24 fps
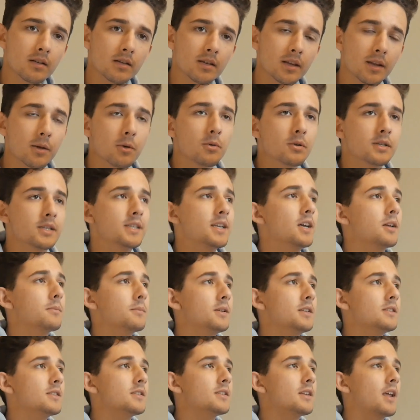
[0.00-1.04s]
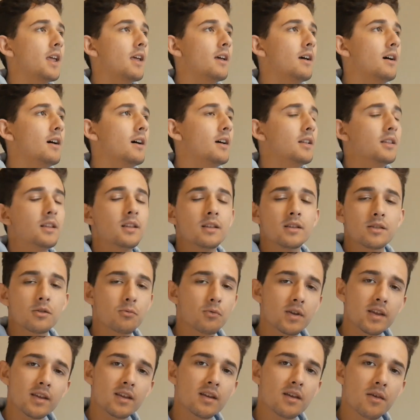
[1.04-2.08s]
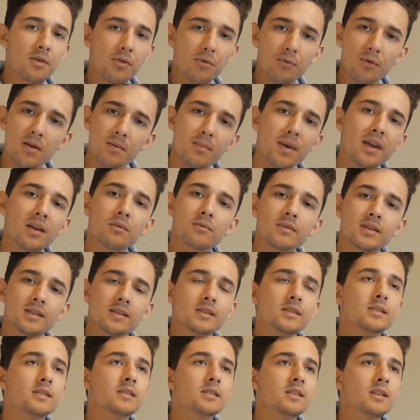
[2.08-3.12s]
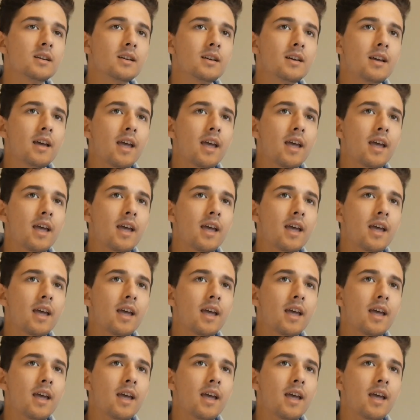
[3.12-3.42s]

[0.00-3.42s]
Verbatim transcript: little segments, uh, three three main reasons.